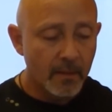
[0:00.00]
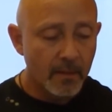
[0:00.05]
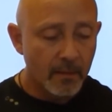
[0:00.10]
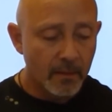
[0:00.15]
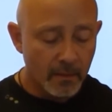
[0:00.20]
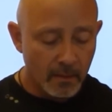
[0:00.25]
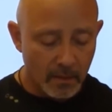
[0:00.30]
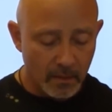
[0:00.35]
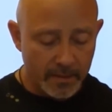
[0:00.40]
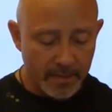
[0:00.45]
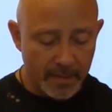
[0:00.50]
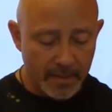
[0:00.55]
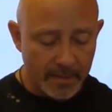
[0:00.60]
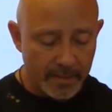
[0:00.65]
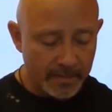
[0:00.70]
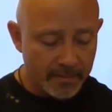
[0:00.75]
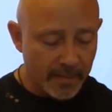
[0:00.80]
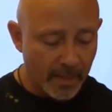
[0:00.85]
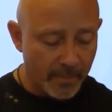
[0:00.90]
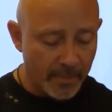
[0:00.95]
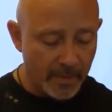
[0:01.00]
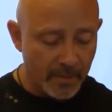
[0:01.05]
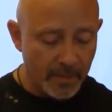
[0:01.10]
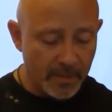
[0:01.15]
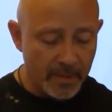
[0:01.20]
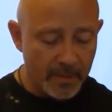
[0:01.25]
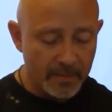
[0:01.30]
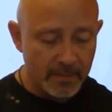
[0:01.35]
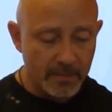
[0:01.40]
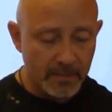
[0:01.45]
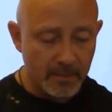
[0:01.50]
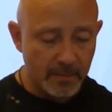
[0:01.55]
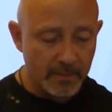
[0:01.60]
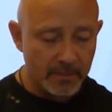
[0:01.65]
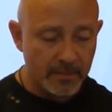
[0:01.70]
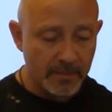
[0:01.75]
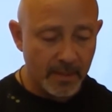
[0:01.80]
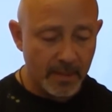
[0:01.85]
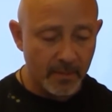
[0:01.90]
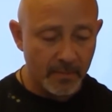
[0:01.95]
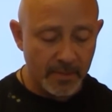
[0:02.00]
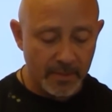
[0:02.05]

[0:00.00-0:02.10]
Okay, I got to type in yes, and it's got to be